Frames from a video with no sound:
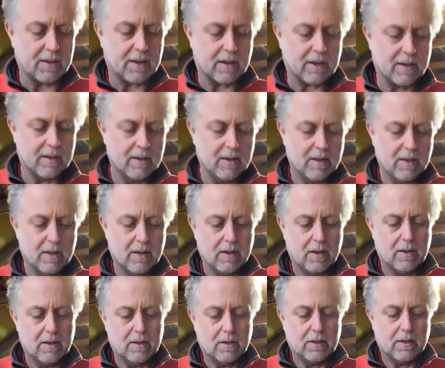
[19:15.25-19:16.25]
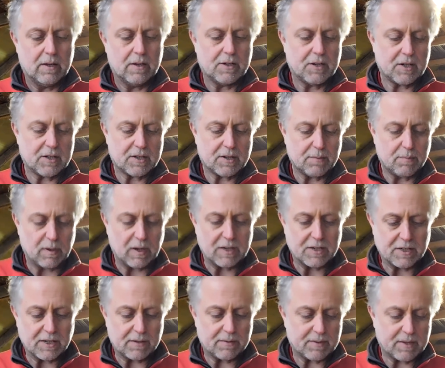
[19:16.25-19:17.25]
they? Adjust your
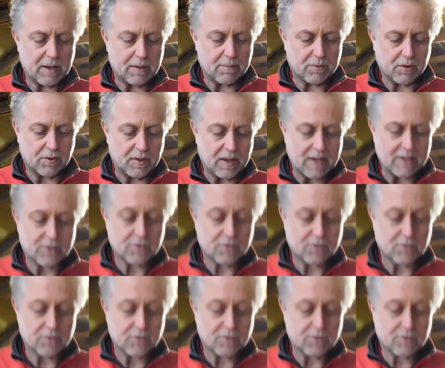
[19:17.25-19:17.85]
blade depth on that